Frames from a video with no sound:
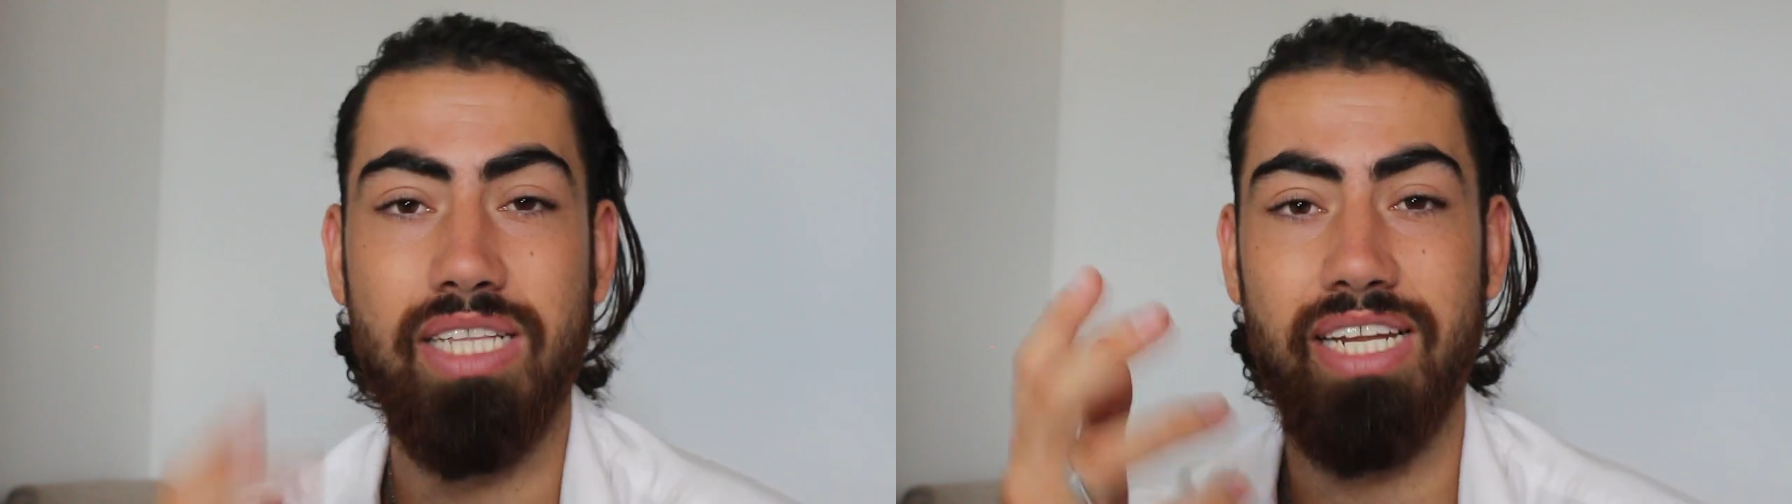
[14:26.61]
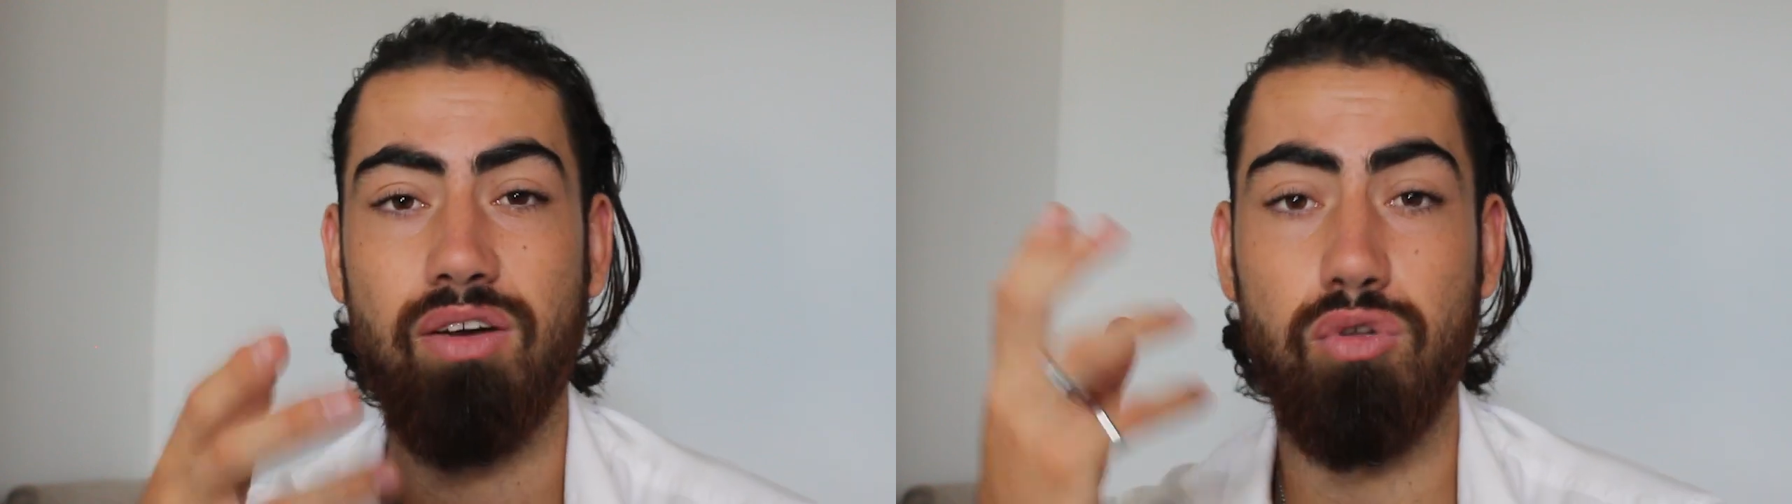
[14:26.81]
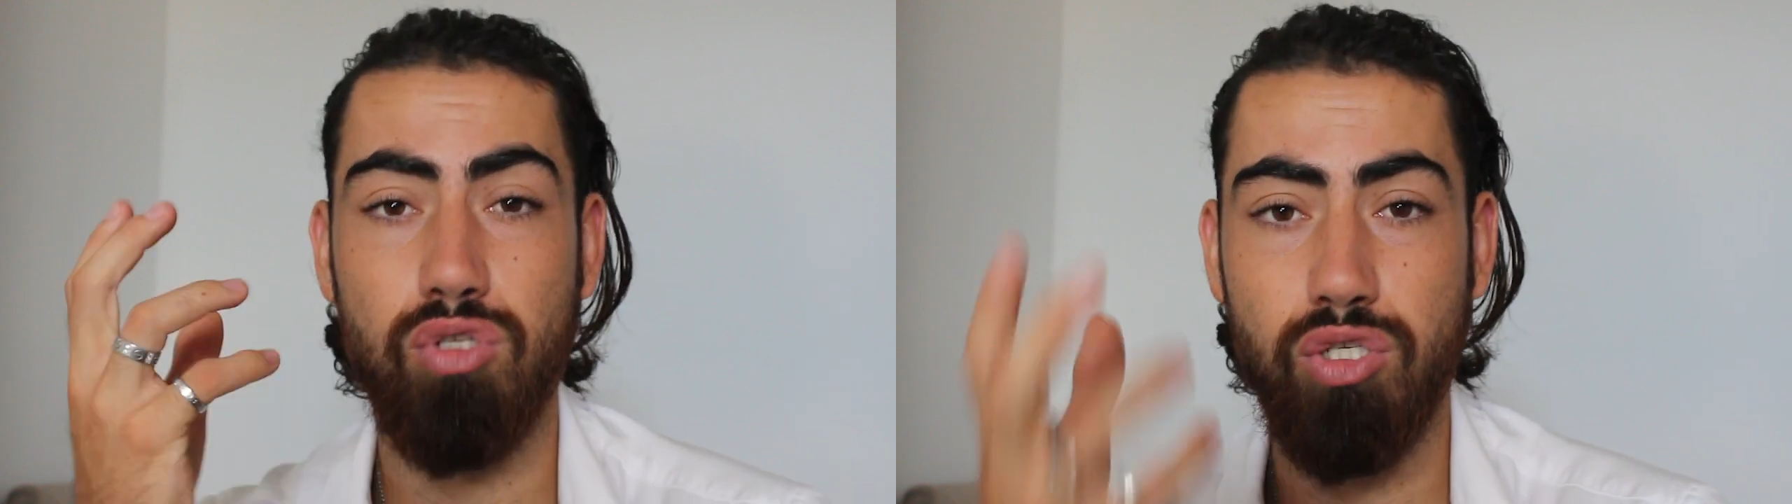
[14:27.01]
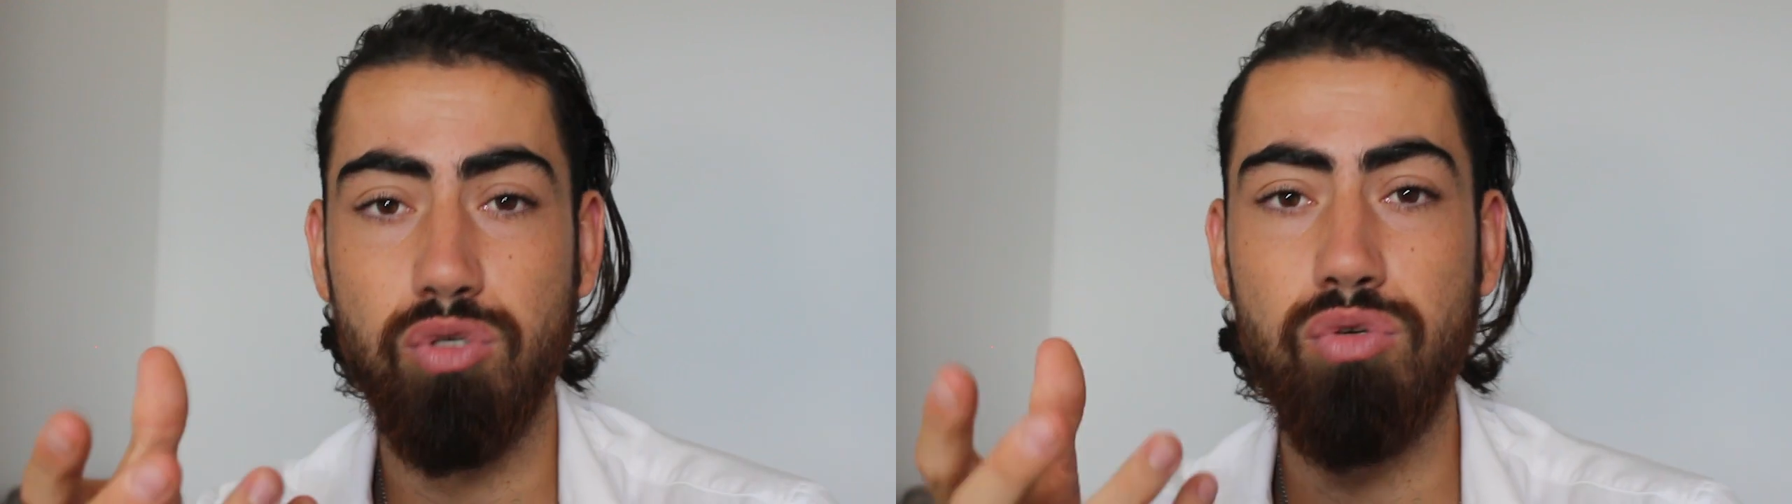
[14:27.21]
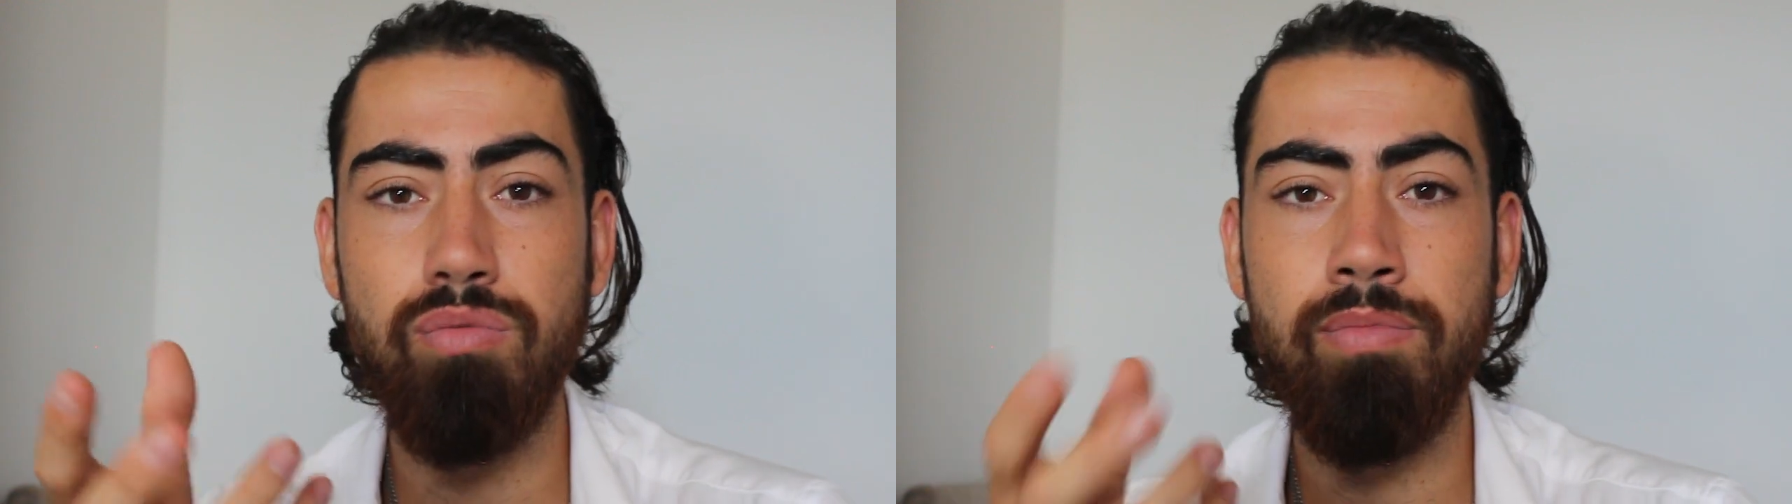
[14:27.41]
did it on
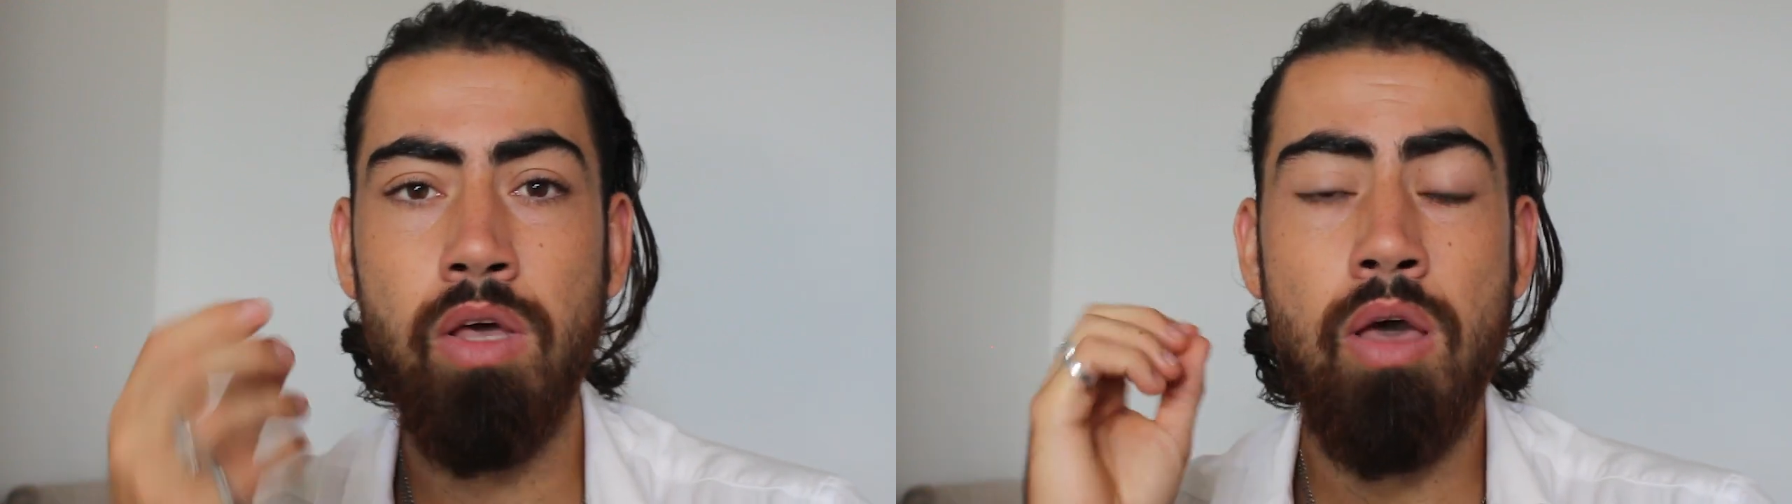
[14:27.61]
Zoom,